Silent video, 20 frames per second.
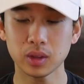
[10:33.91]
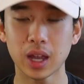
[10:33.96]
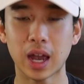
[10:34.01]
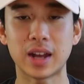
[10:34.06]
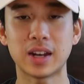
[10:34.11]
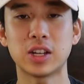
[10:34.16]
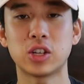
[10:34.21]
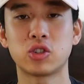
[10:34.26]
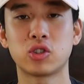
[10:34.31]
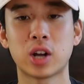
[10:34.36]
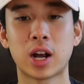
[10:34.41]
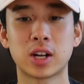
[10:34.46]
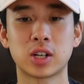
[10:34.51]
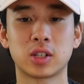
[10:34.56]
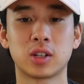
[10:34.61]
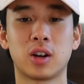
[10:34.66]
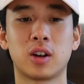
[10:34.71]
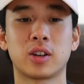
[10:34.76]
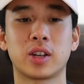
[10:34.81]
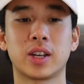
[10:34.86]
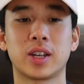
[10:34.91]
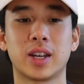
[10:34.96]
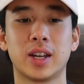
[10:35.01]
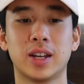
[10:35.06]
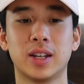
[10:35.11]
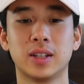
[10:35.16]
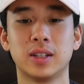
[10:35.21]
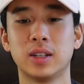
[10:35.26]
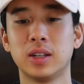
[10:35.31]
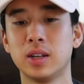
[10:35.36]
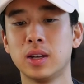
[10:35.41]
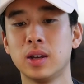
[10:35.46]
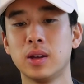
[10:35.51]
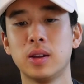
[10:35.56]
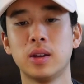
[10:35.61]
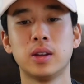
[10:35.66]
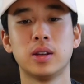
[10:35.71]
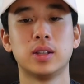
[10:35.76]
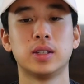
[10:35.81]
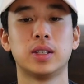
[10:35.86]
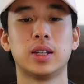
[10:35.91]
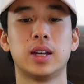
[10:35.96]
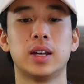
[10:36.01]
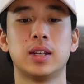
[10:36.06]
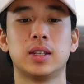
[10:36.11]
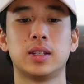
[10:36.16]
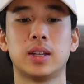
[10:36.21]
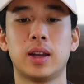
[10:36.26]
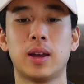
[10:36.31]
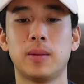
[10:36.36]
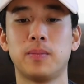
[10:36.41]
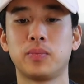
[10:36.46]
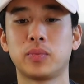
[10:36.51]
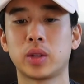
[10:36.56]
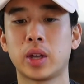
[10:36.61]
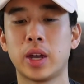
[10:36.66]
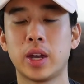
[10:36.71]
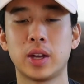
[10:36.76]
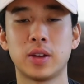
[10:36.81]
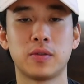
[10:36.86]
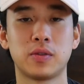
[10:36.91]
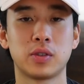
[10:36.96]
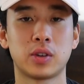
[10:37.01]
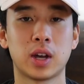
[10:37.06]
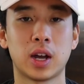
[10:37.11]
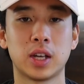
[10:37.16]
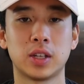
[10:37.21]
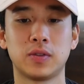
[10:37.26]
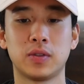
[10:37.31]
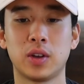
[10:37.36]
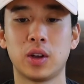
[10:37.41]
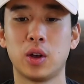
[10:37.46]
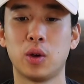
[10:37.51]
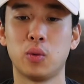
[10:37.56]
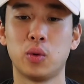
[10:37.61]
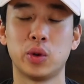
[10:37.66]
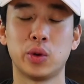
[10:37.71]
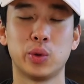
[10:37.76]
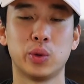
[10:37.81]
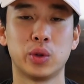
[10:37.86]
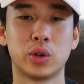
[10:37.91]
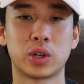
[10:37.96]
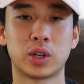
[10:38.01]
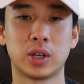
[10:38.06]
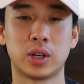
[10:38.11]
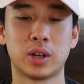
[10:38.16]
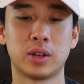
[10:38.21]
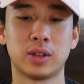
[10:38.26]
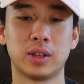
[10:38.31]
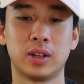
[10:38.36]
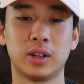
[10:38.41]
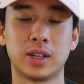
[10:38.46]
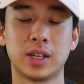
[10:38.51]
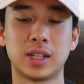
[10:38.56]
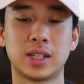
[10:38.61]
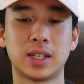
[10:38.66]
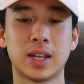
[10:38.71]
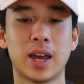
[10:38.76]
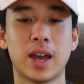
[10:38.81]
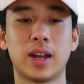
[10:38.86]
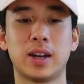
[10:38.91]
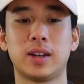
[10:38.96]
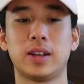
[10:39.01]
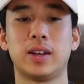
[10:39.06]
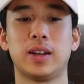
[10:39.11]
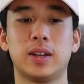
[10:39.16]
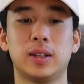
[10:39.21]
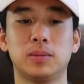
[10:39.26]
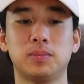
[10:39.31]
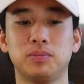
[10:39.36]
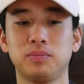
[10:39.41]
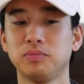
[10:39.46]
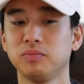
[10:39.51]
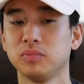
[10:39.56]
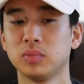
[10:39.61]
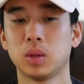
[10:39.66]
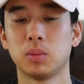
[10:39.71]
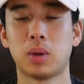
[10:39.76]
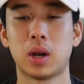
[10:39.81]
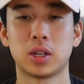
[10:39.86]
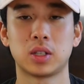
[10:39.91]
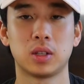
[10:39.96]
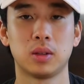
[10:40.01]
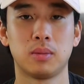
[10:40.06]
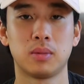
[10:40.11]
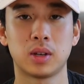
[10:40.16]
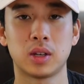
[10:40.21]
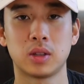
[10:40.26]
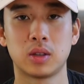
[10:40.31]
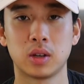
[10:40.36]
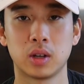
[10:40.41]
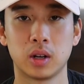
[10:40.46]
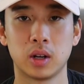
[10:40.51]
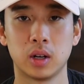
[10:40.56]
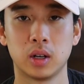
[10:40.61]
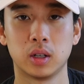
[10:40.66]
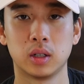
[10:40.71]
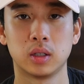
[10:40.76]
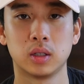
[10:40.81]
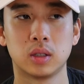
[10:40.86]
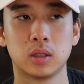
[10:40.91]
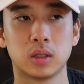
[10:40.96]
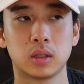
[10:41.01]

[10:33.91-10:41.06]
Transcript: And he's trash talking and says that, hey, if you guys fail, it wouldn't look good on the Elite 10, and possibly their